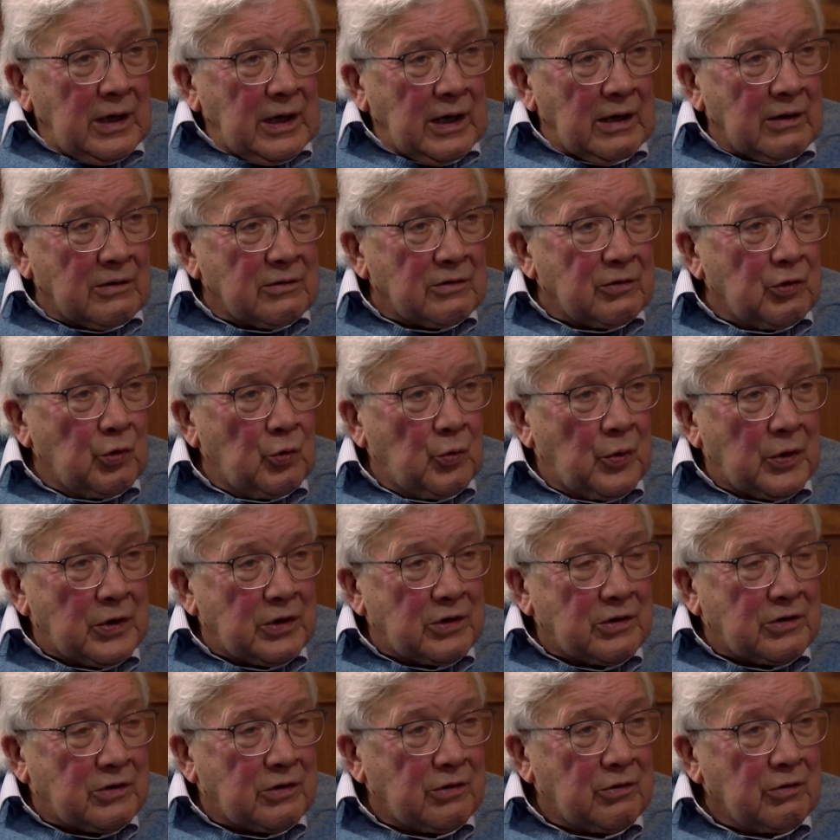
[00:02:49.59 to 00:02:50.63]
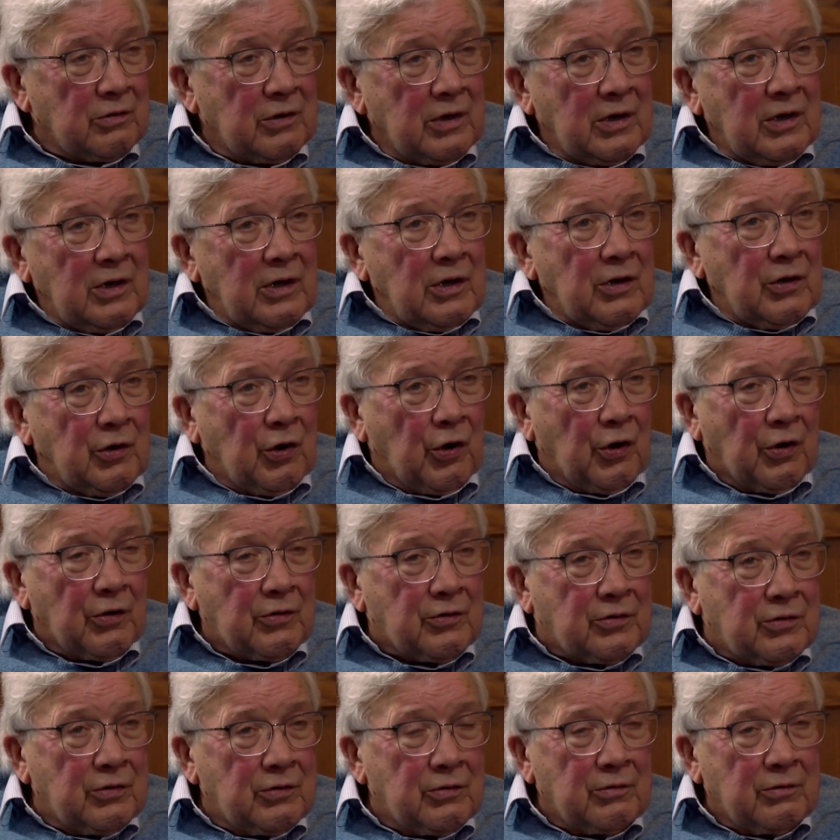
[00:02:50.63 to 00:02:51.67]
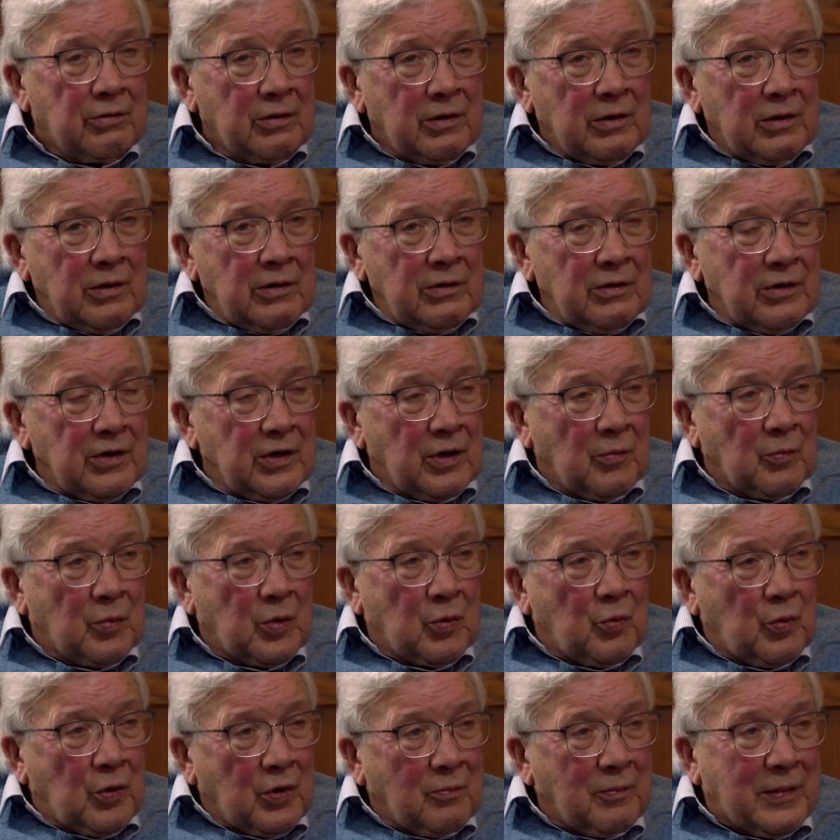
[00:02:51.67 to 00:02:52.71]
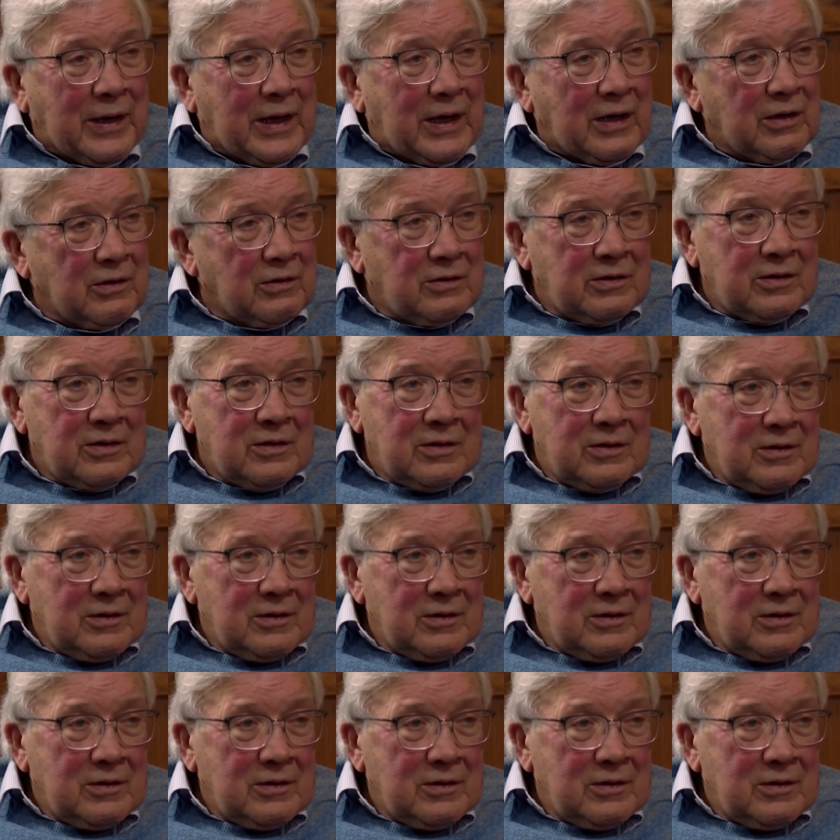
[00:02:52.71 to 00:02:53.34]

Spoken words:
And you wanted to talk to the number one man,